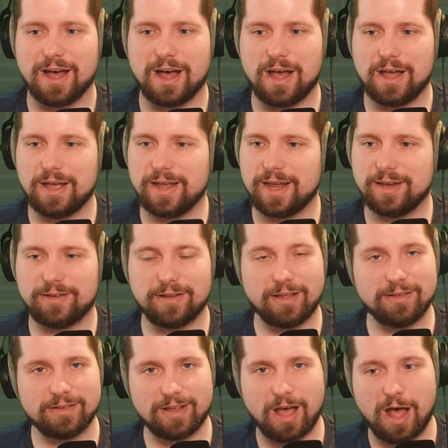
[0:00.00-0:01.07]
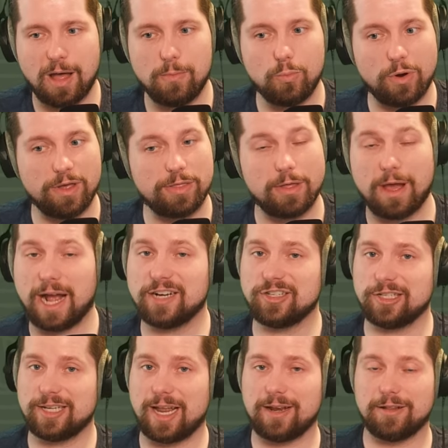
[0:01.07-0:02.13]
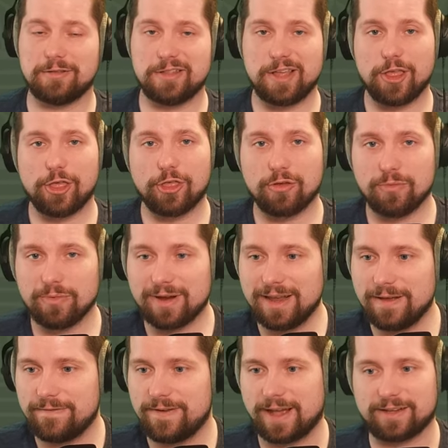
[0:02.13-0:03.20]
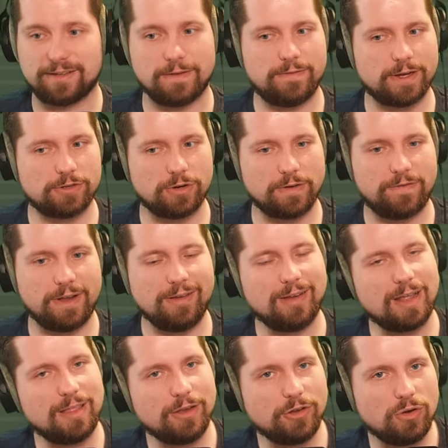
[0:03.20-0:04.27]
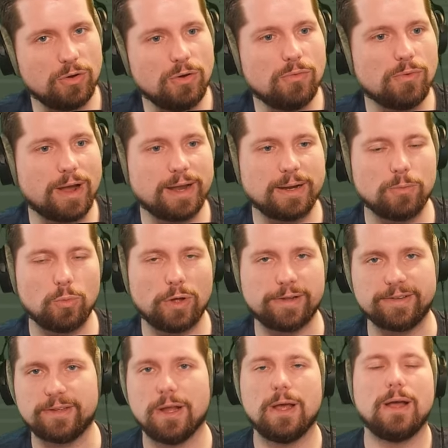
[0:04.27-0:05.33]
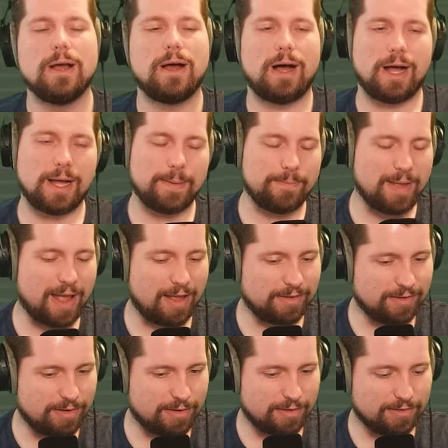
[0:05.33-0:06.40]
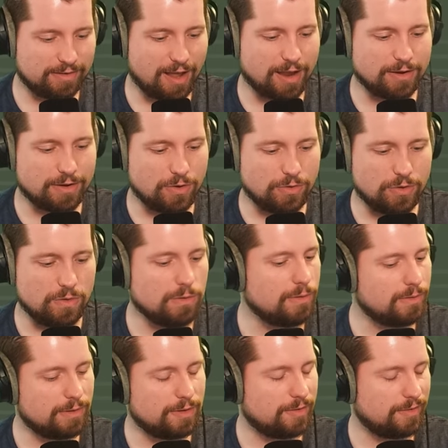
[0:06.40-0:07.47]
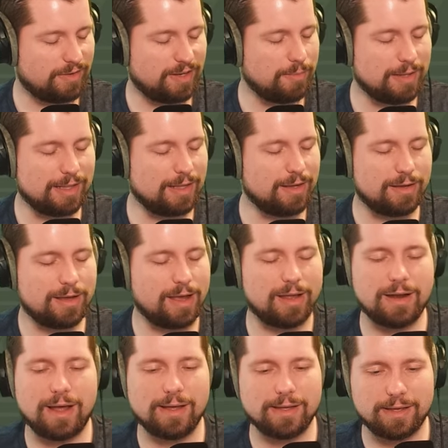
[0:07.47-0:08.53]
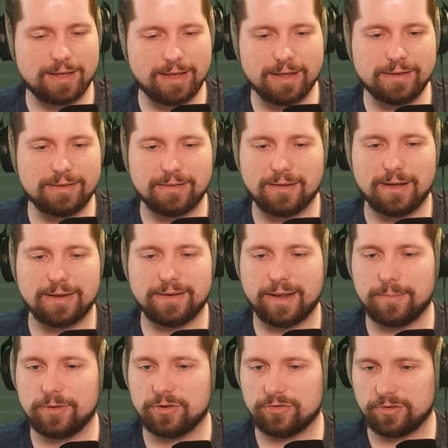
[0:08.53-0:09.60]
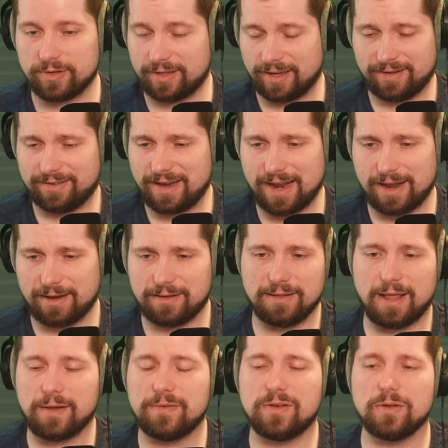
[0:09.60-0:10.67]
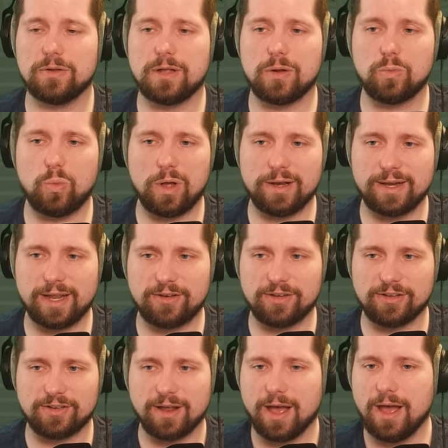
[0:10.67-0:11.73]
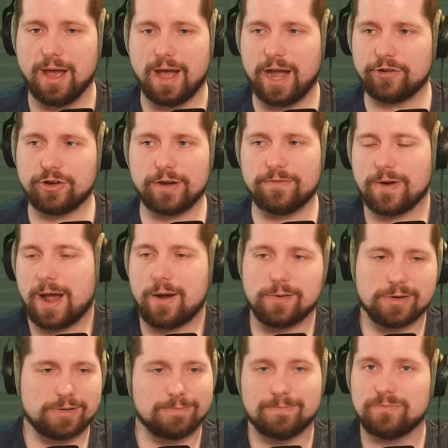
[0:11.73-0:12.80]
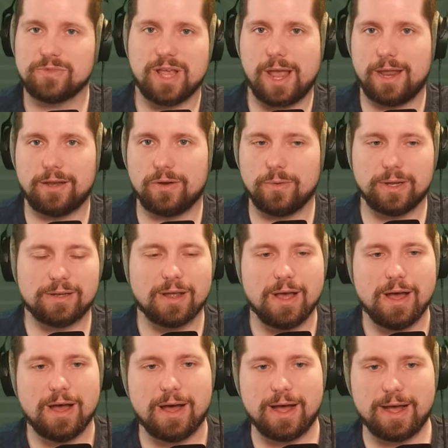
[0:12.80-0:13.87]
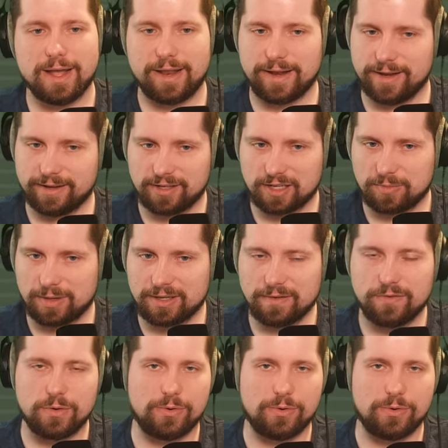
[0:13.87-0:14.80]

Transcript: It does come with actually technically 3 effects: Victory Feast and then 2 random ones. As a side note, you seemingly cannot get damage resist and lifesteal on one. It's just, I tried for hours, can't do it. It is expensive.